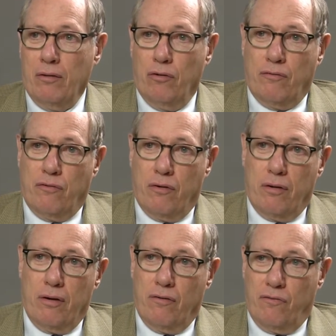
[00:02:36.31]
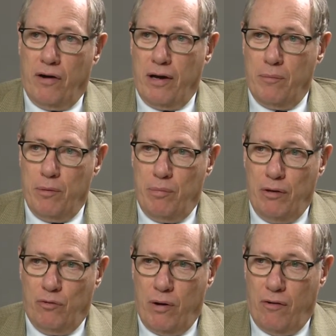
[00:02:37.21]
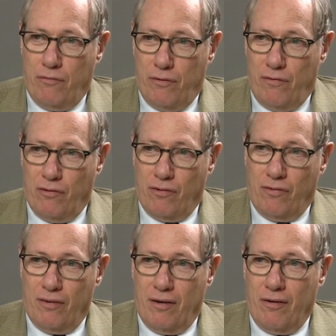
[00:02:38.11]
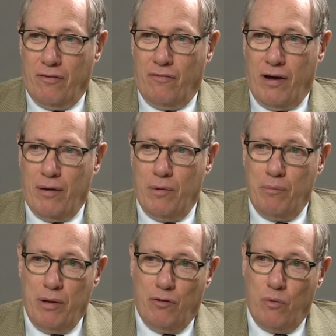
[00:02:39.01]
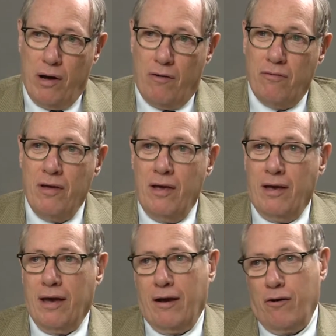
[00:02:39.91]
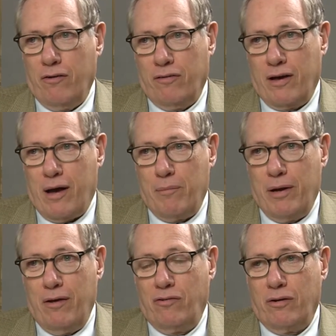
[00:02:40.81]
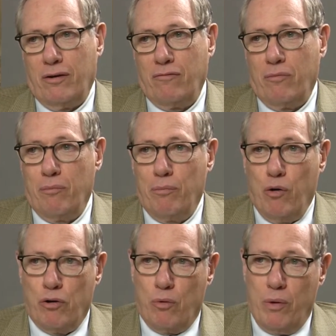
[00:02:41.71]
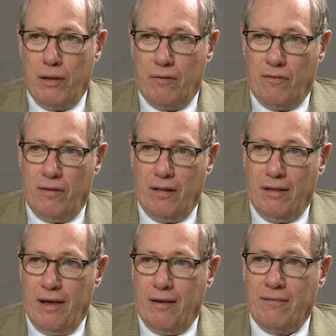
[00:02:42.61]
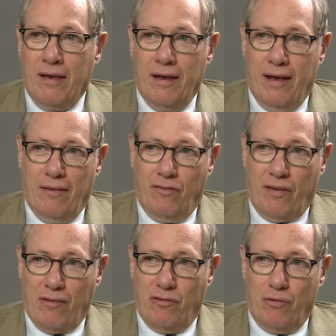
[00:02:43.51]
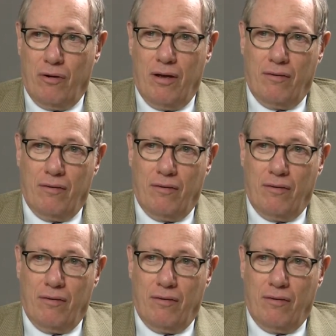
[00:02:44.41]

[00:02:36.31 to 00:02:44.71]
look for is vitamin B12 deficiency because vitamin B12 can cause a combination of motor weakness in the legs and sensory,